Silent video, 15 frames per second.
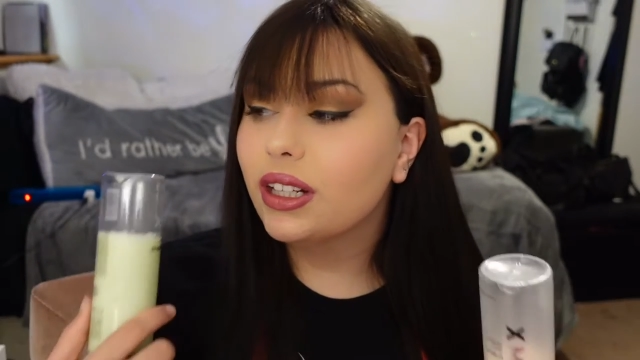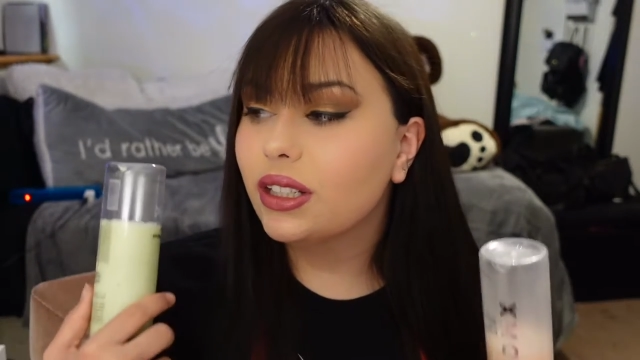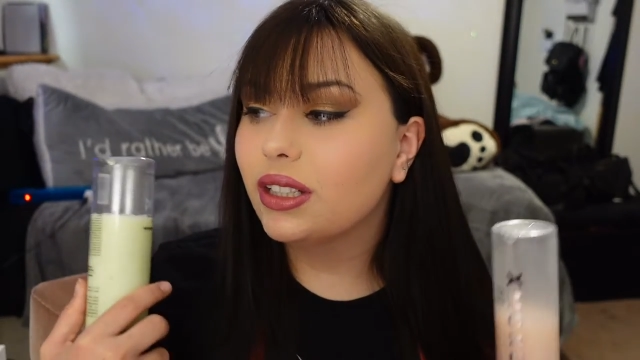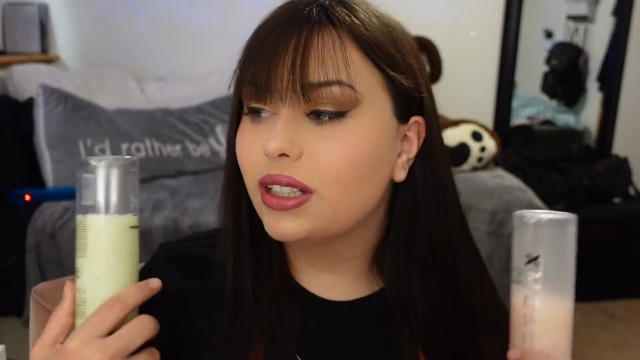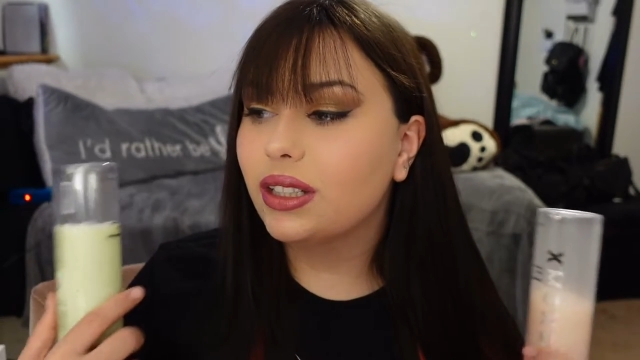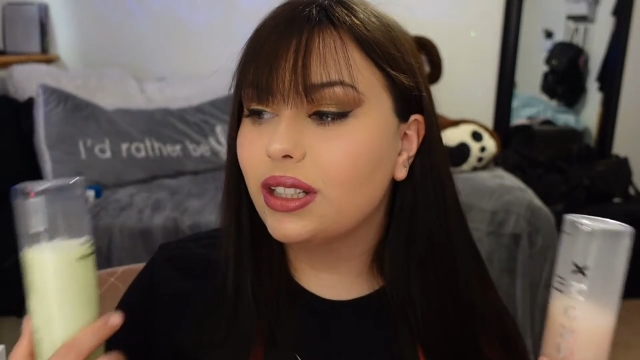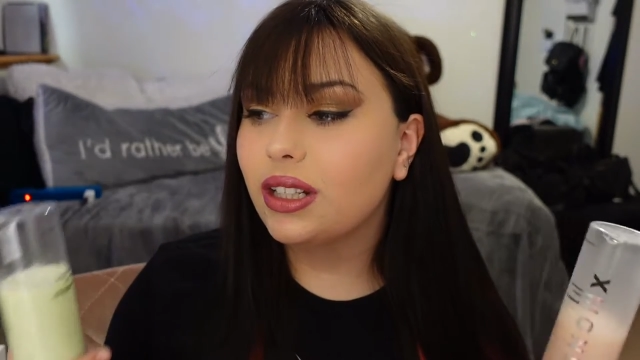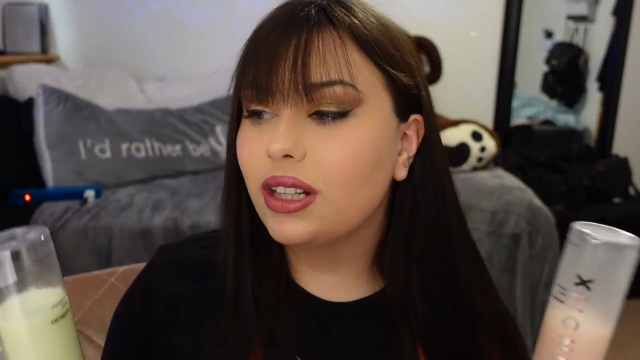
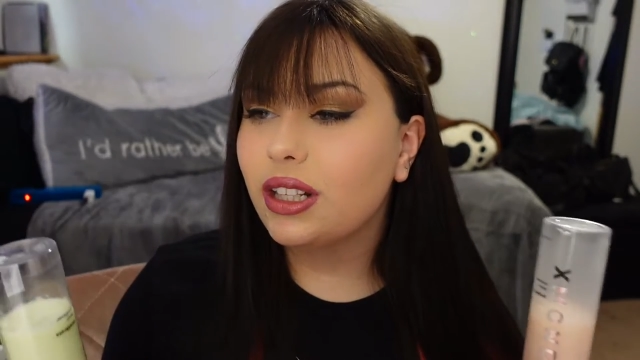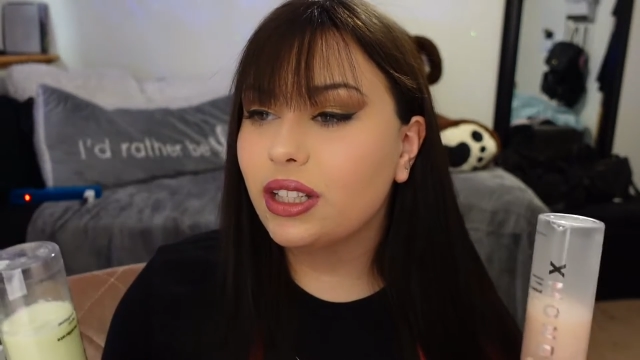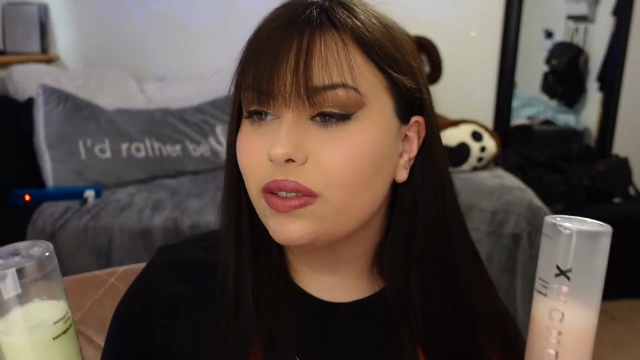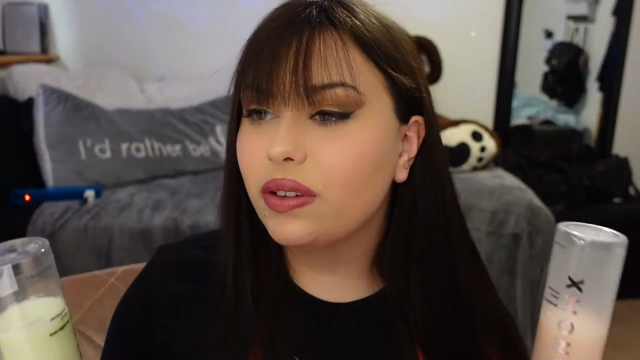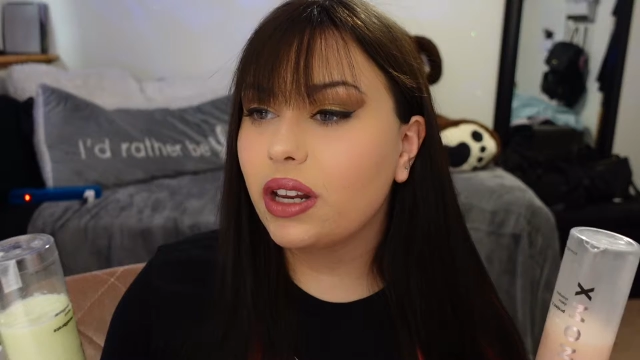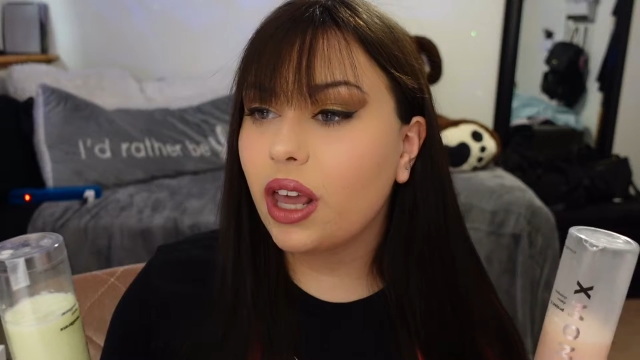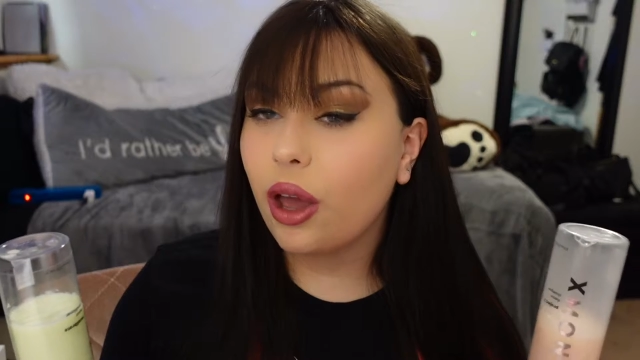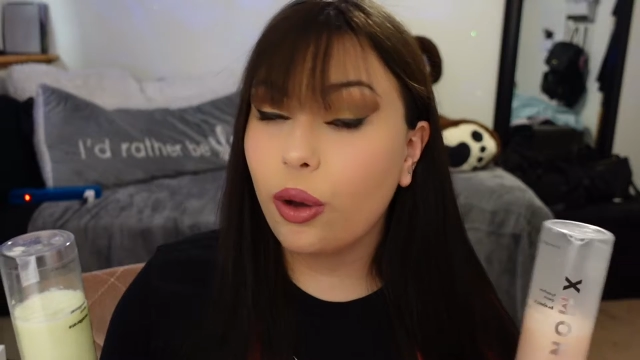to see this
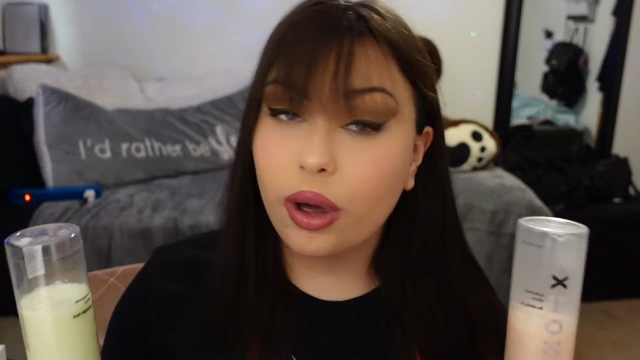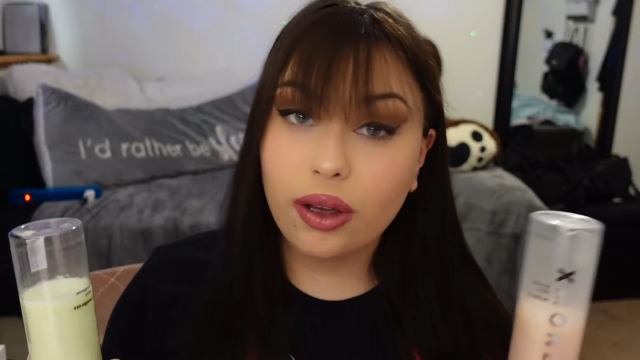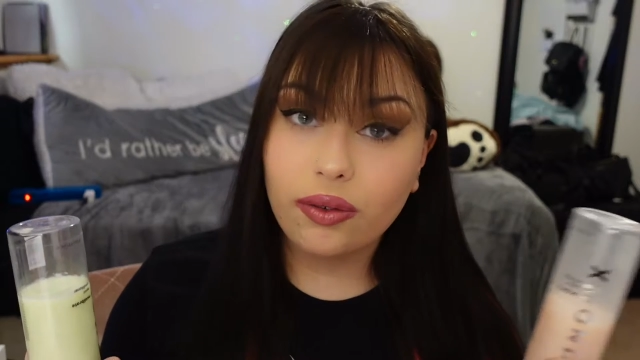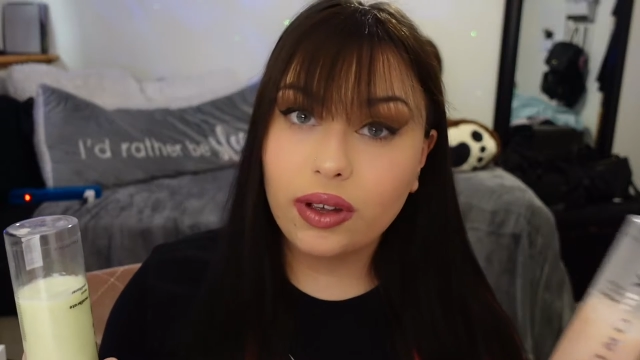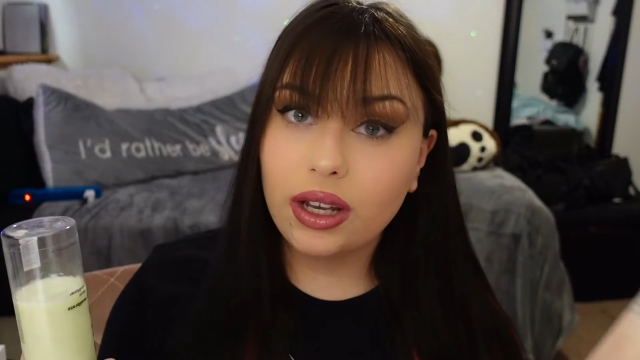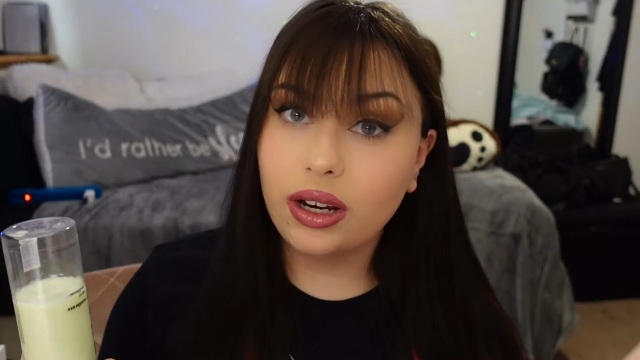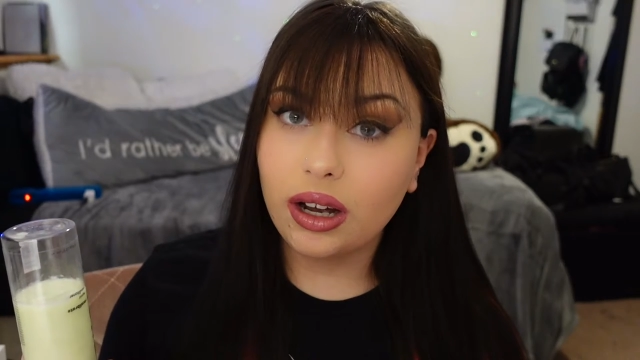video if he